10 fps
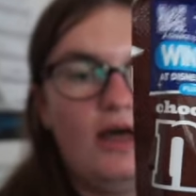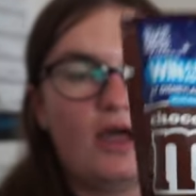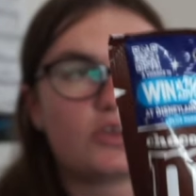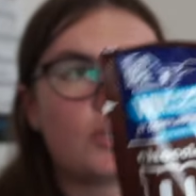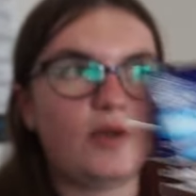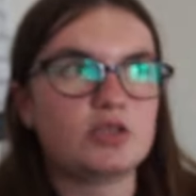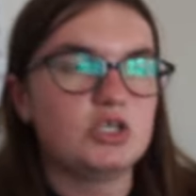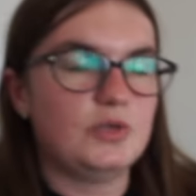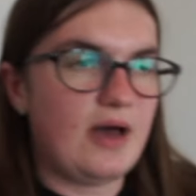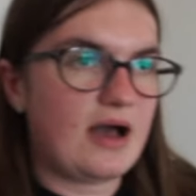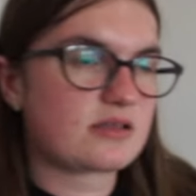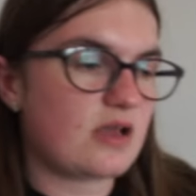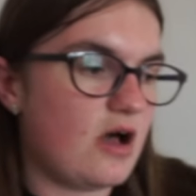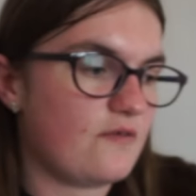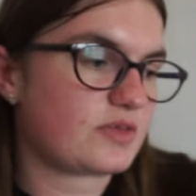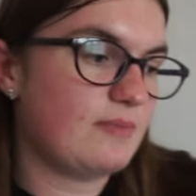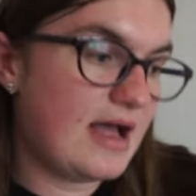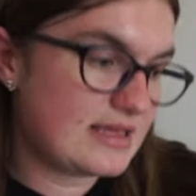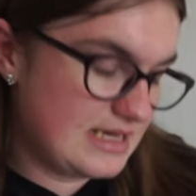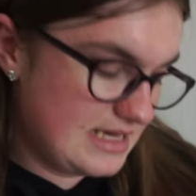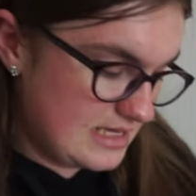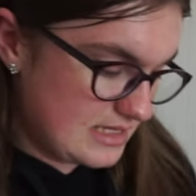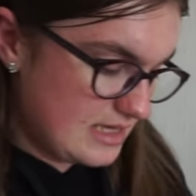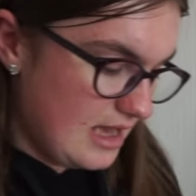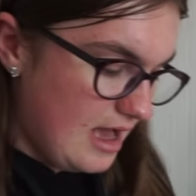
I also bought 2 bags of Smarties.